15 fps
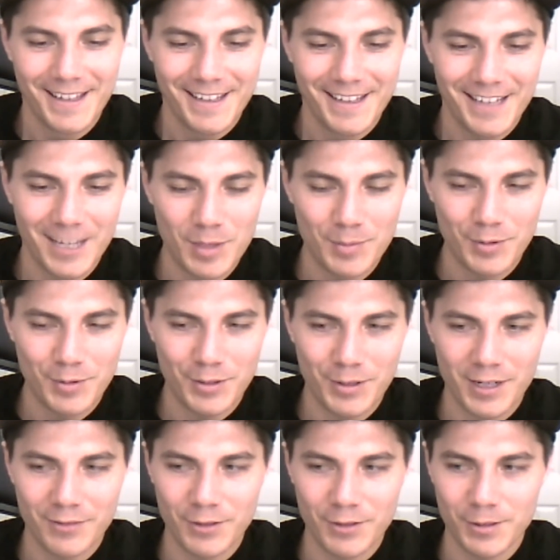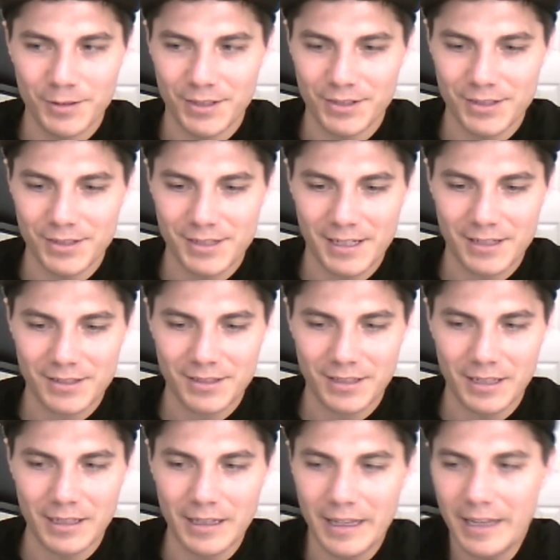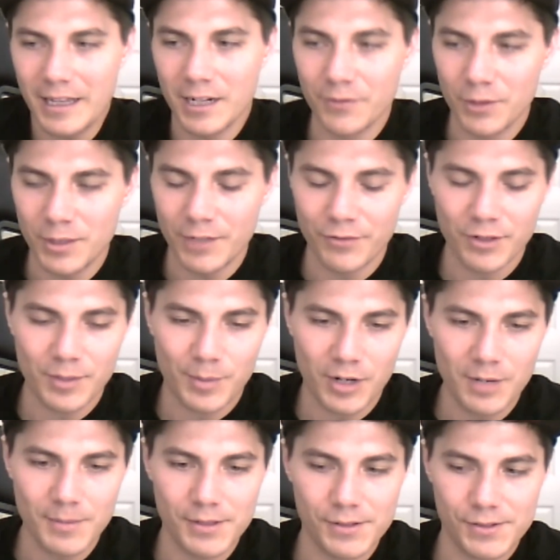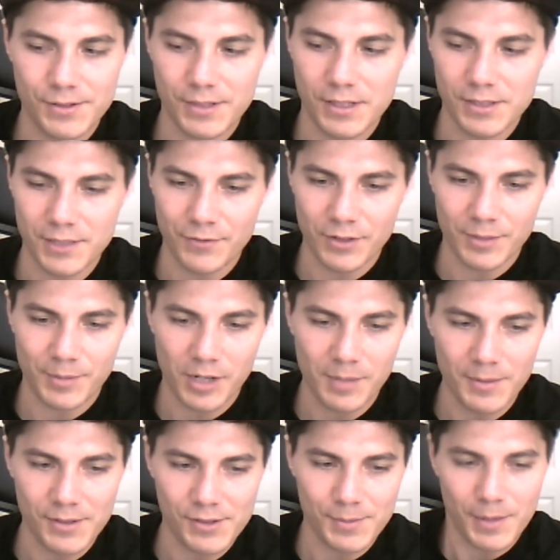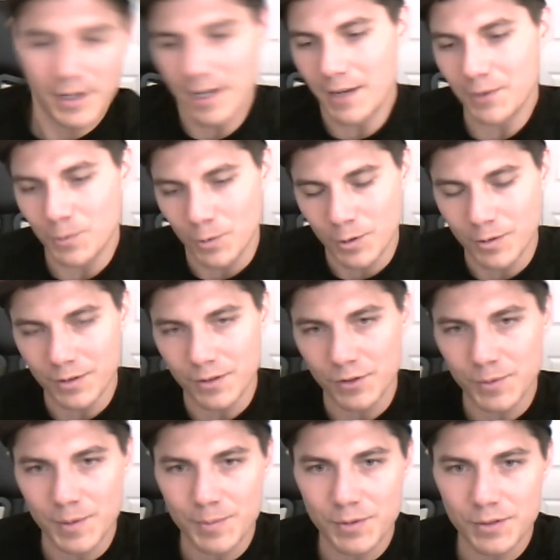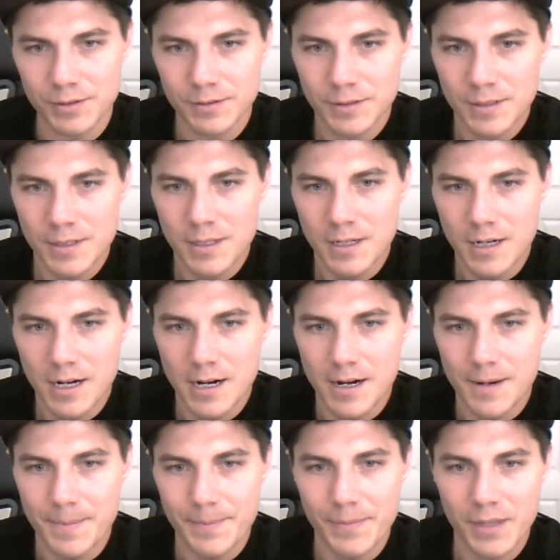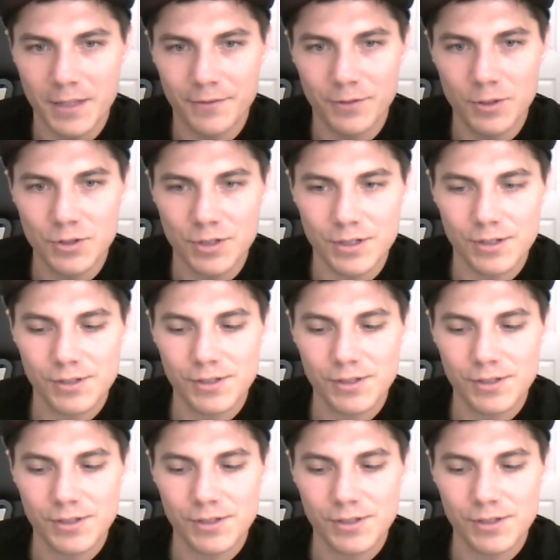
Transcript: Like, people who interview with us, and they interview different departments, because different departments might have to work with those people in the future.